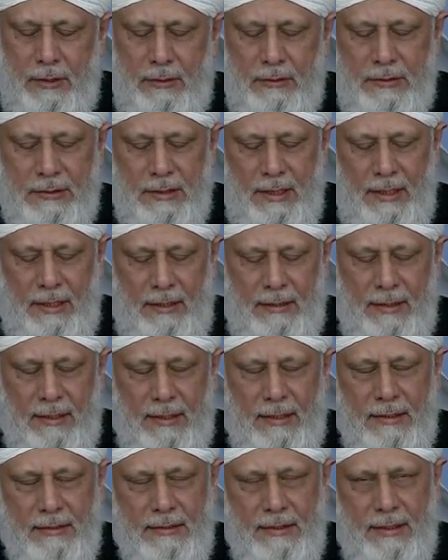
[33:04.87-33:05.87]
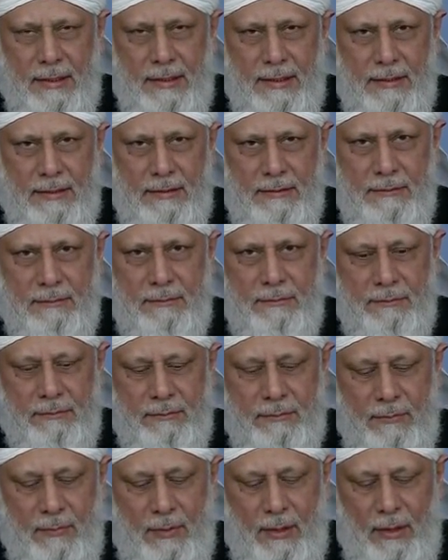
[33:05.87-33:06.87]
In, in book is Hijajul
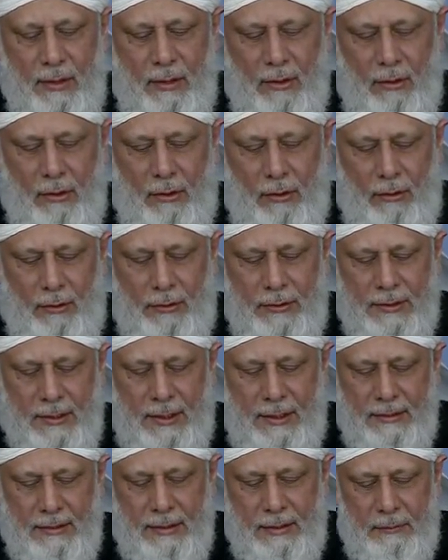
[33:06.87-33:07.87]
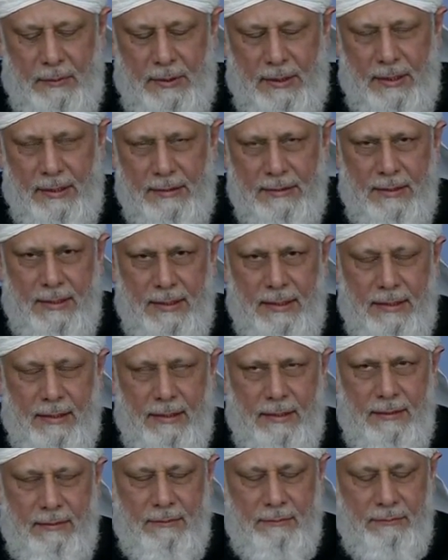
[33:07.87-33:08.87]
Karama, uh, is, it is
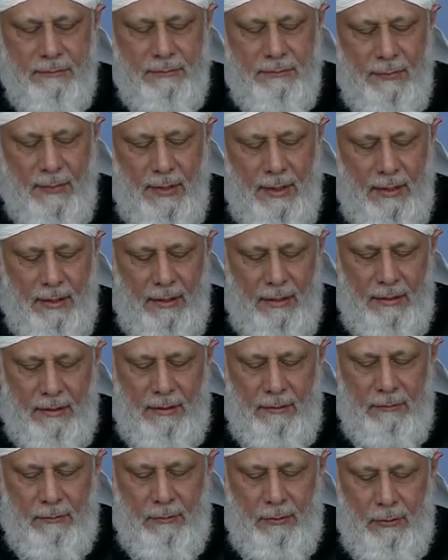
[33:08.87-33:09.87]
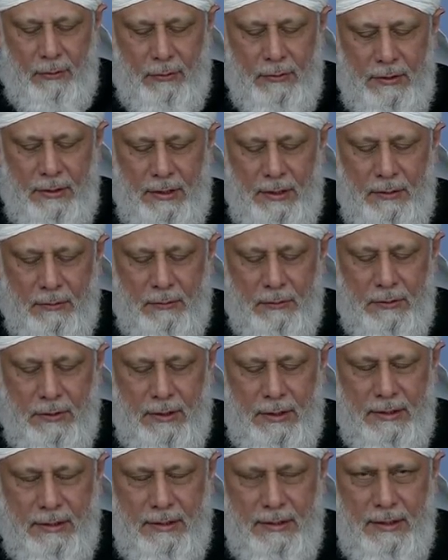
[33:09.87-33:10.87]
written about uh, Ibn Arabi
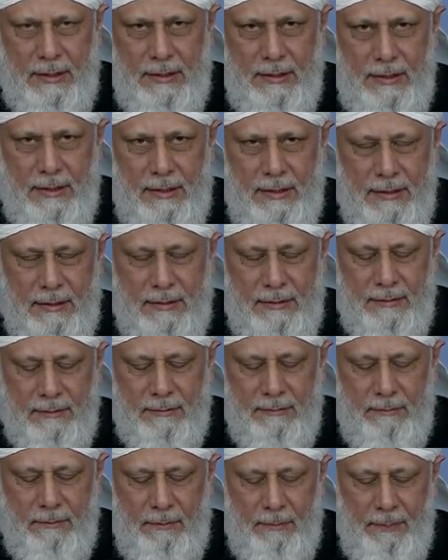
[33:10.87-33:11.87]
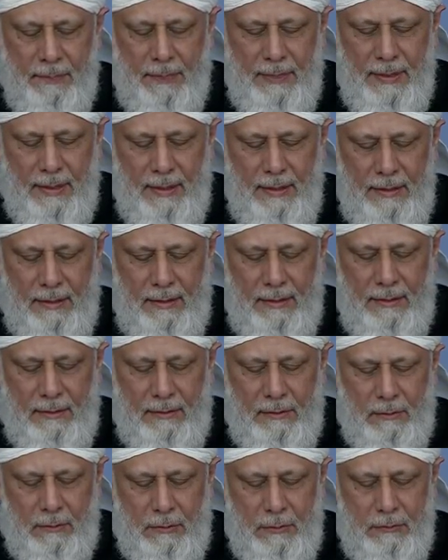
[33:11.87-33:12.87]
that when the Messiah, uh,
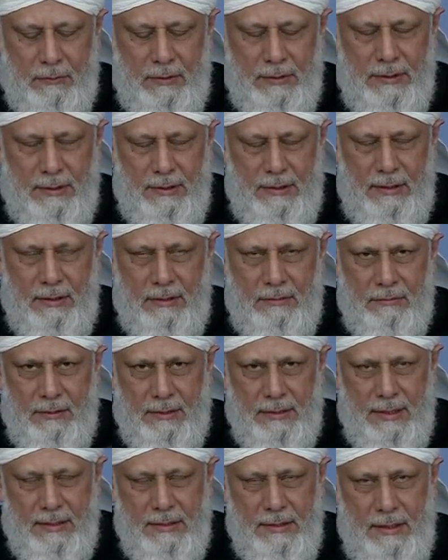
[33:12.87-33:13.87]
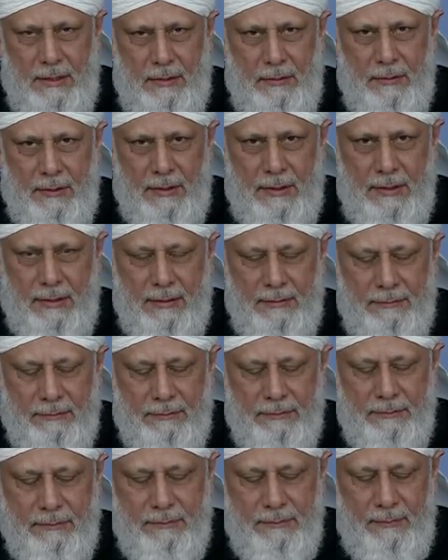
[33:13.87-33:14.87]
Muhammad, the Masih would
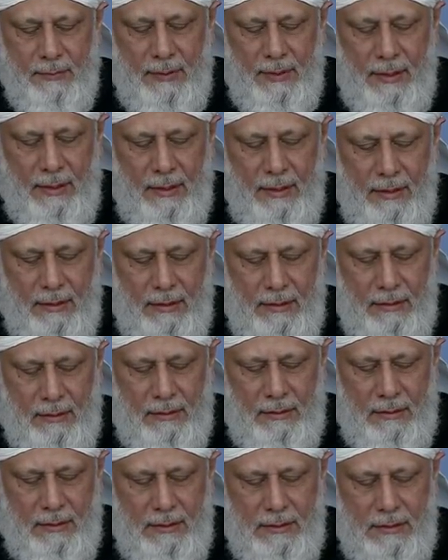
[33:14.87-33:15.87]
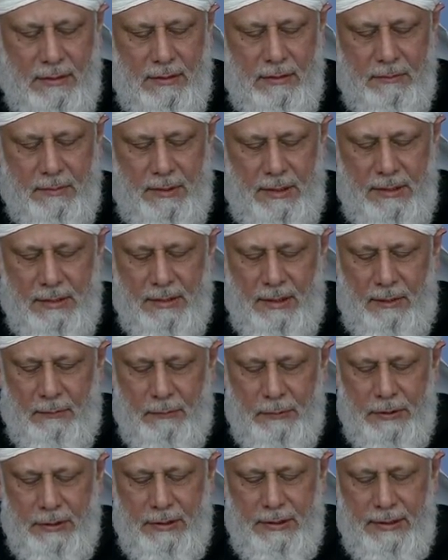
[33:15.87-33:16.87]
come, then he would be declared as a,
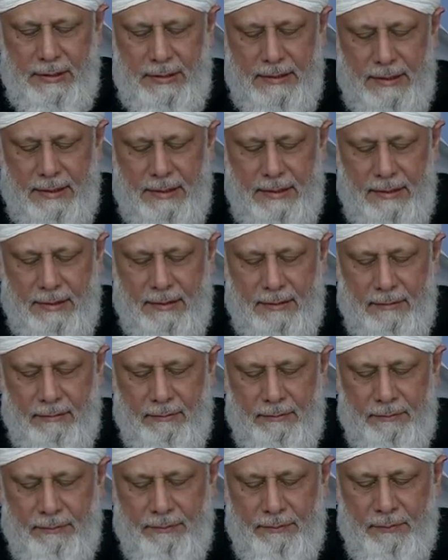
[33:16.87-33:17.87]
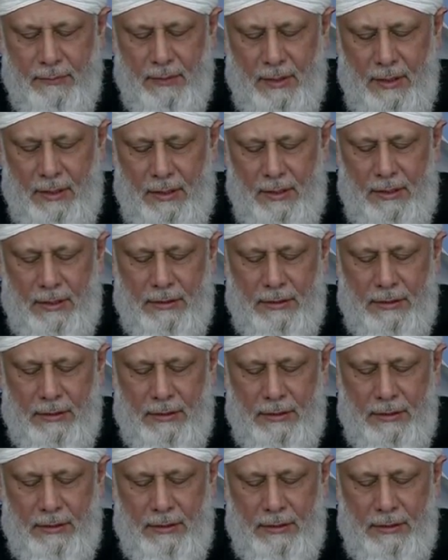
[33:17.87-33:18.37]
false person, as a liar.